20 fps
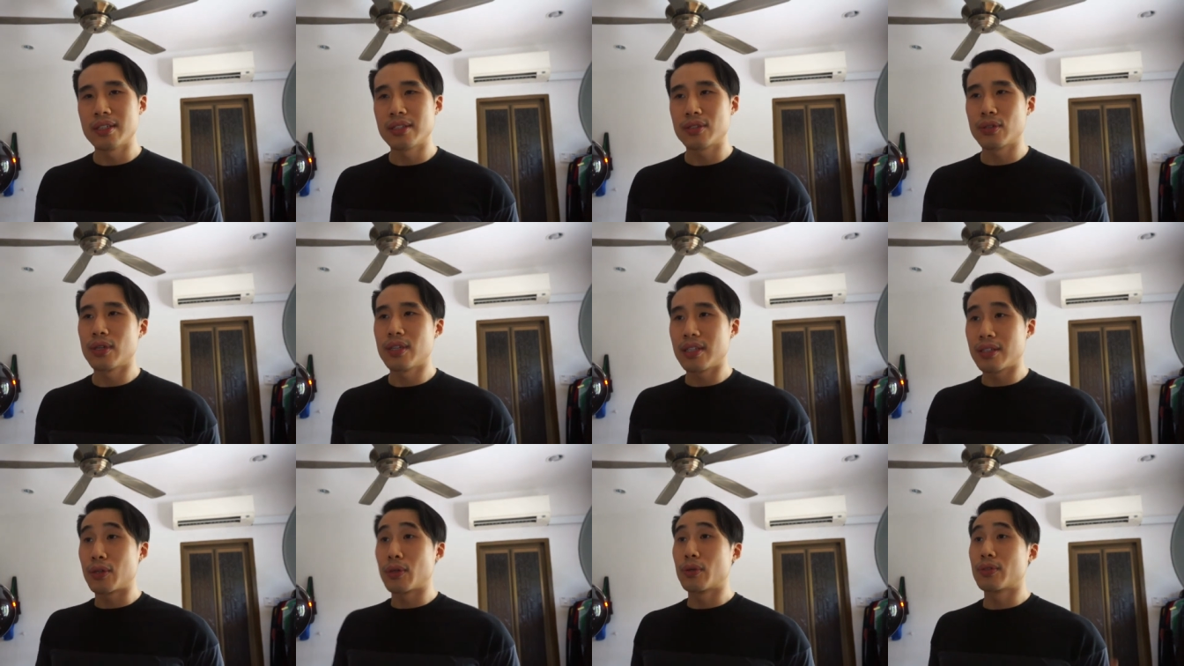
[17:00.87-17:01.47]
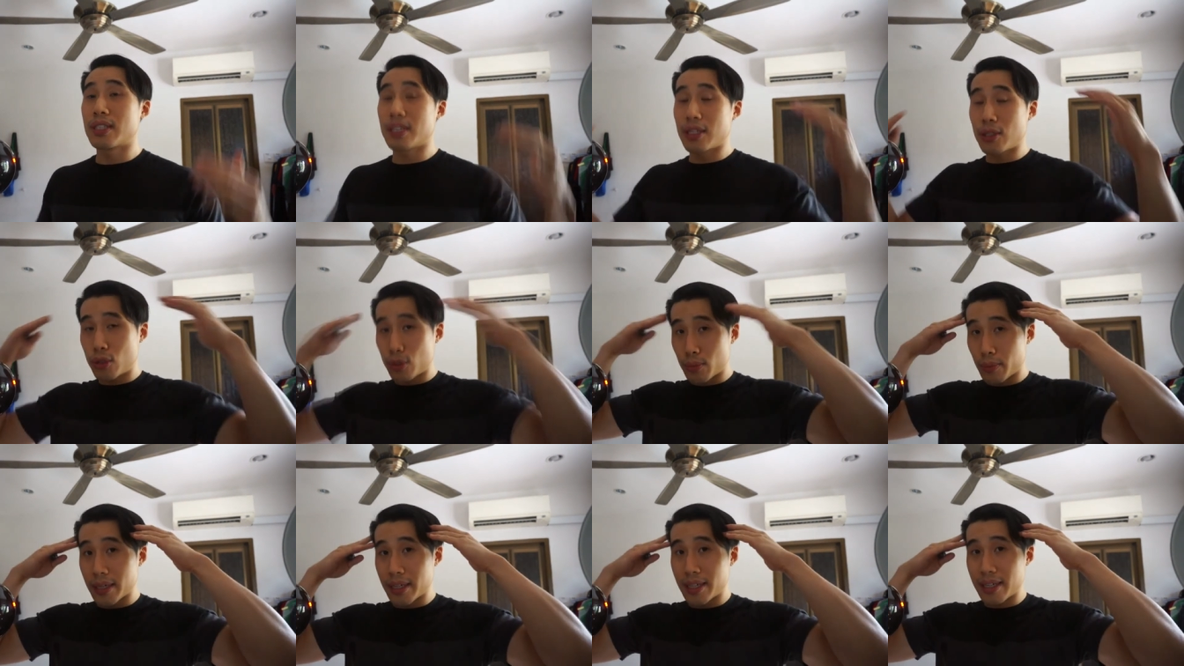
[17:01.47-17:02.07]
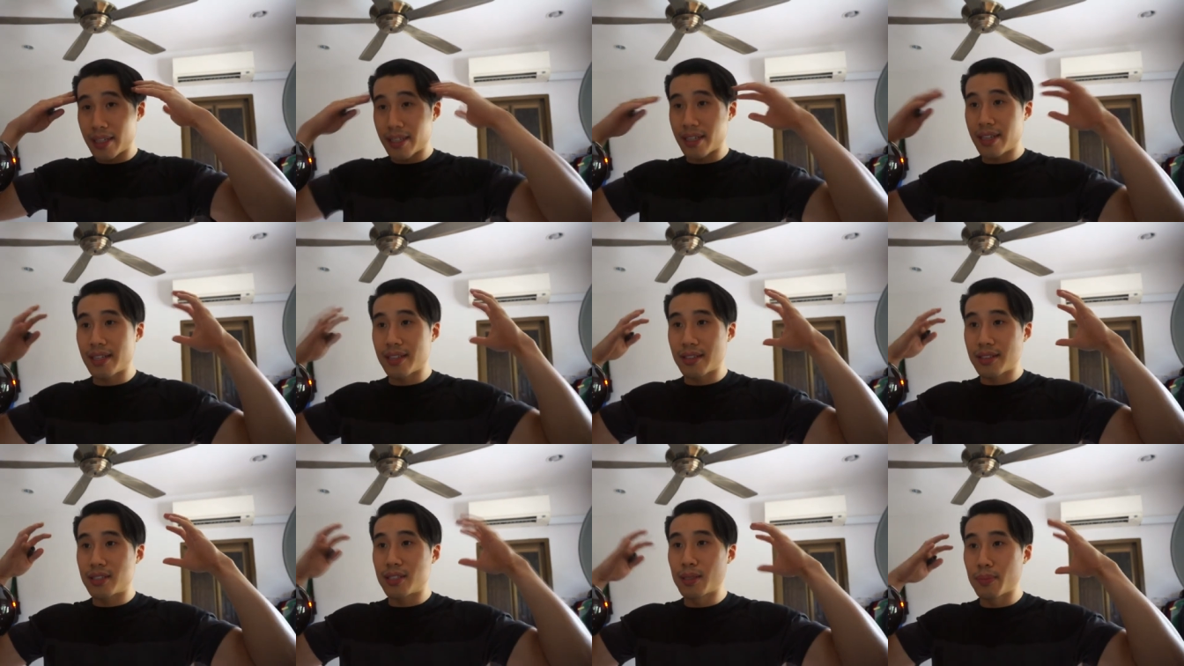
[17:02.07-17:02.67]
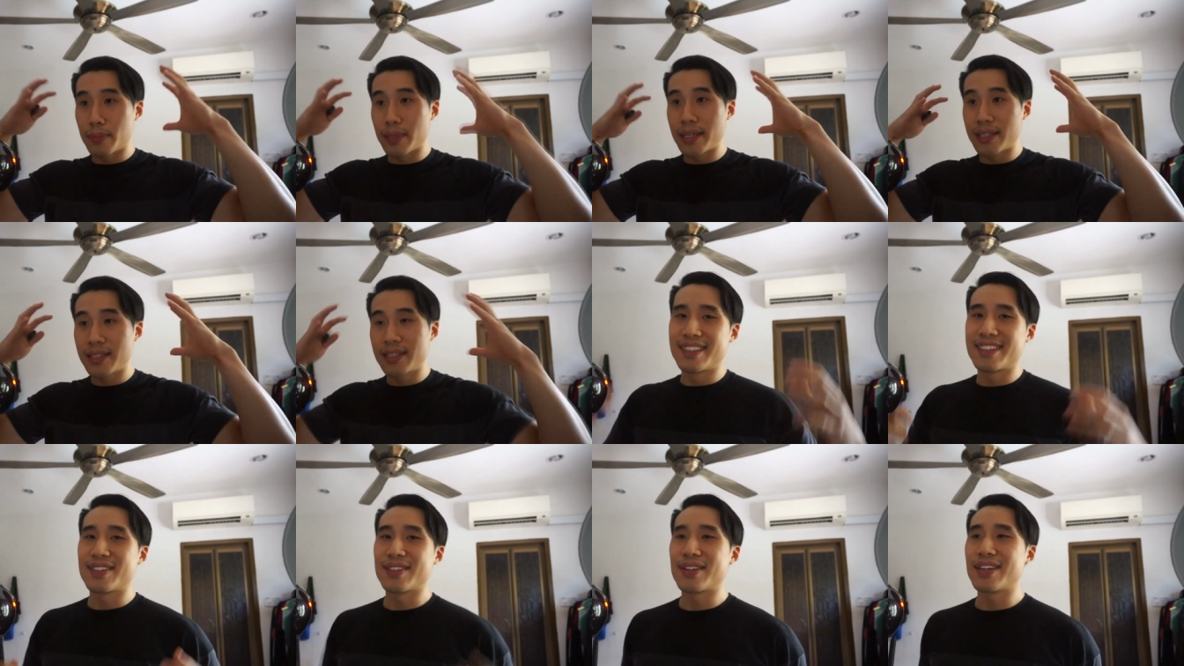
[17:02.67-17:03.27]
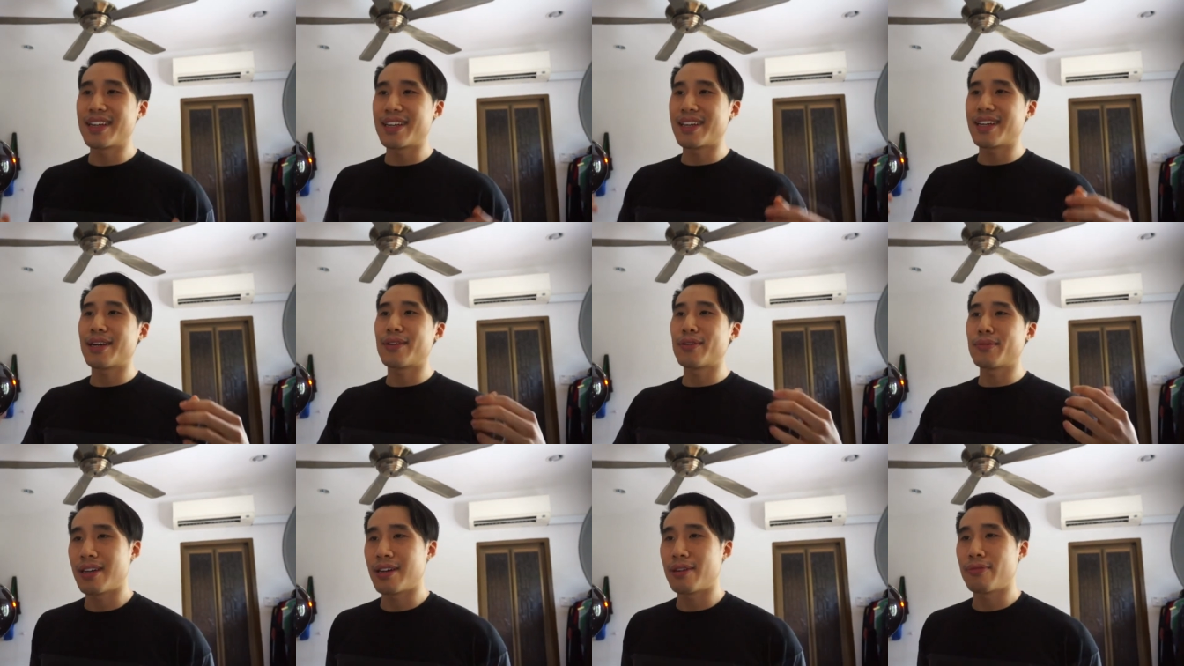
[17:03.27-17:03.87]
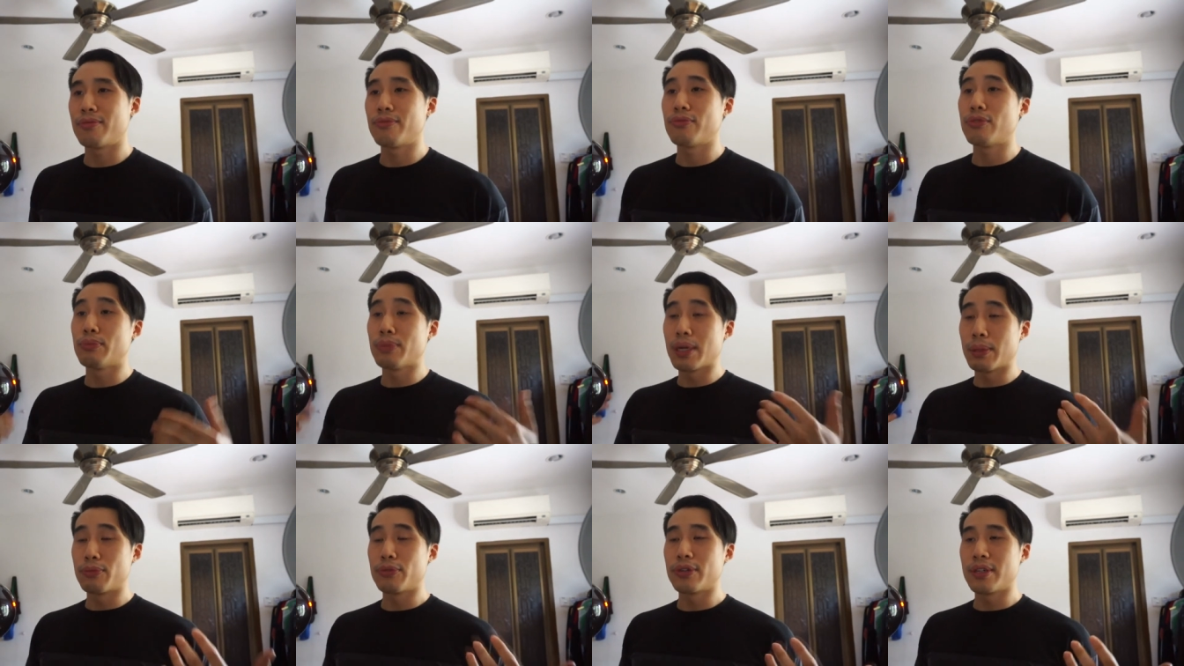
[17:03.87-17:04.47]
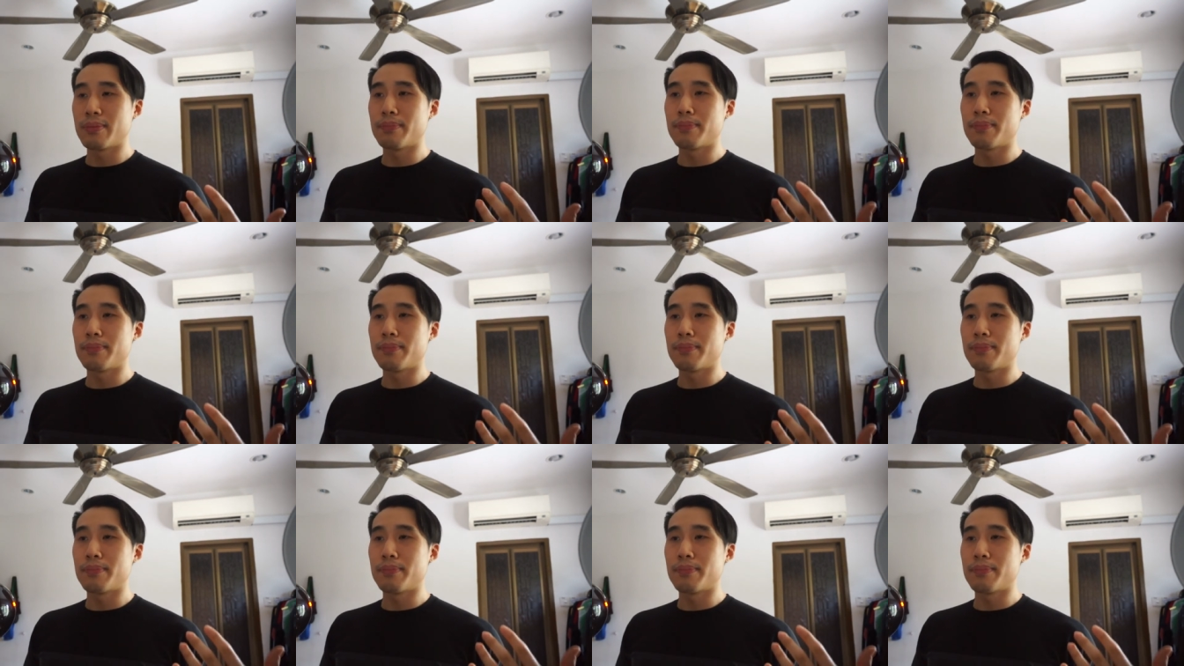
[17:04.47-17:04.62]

so it goes into my head and cement, so I remember it